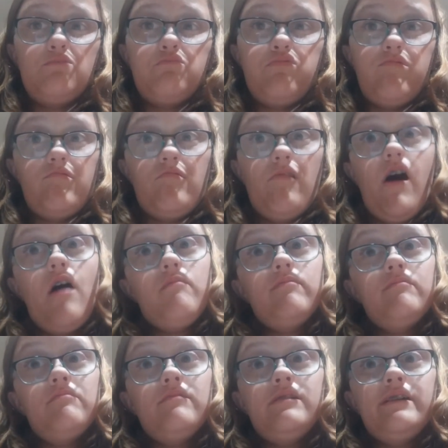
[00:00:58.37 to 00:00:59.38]

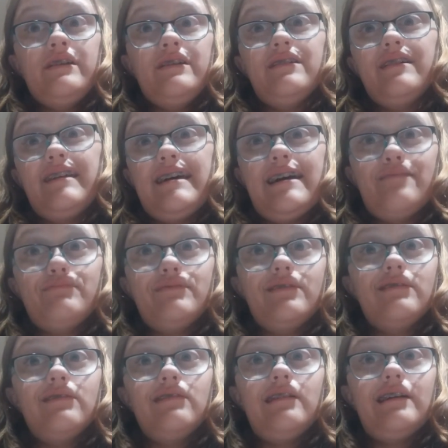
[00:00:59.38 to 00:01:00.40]
probably gonna happen a
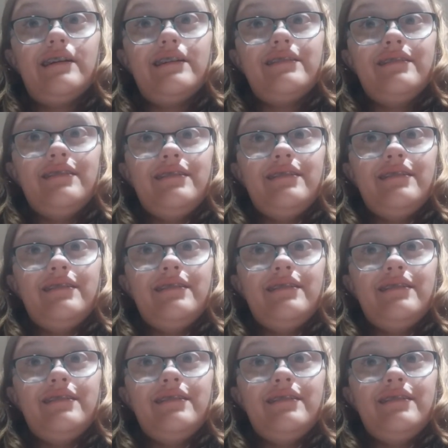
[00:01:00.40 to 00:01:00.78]
lot.